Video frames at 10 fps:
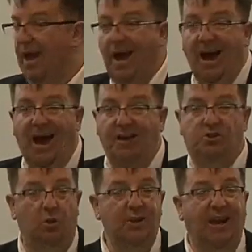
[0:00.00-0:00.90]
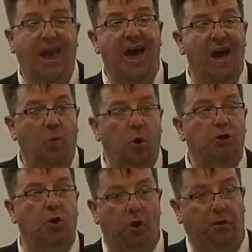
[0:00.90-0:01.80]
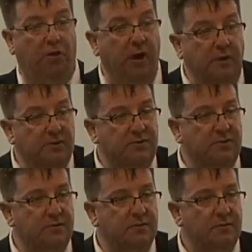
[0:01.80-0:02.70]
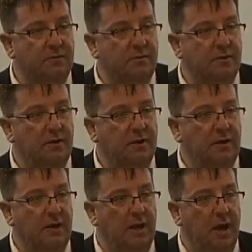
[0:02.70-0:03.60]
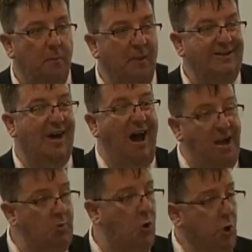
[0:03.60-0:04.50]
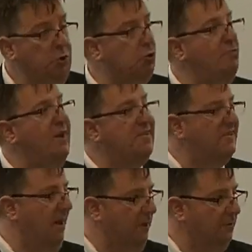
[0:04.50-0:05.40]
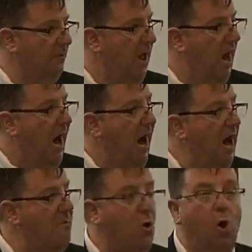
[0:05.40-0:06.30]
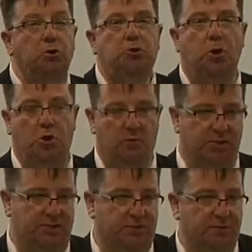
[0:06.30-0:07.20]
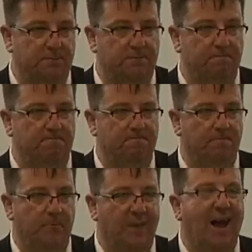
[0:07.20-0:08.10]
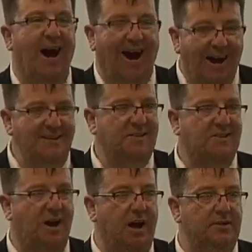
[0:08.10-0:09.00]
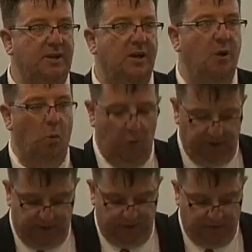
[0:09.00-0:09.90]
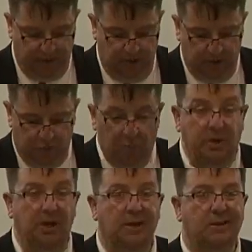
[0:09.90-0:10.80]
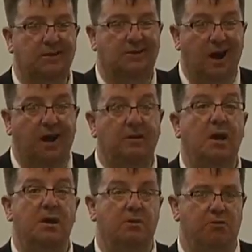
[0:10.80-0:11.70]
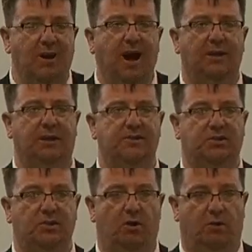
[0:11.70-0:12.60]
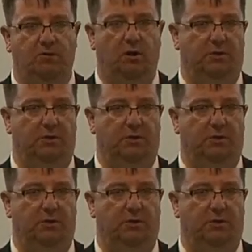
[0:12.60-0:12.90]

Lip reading: I don't care what God thinks, but I'm God to myself. I'm autonomous. I decide what is to be done regardless of God.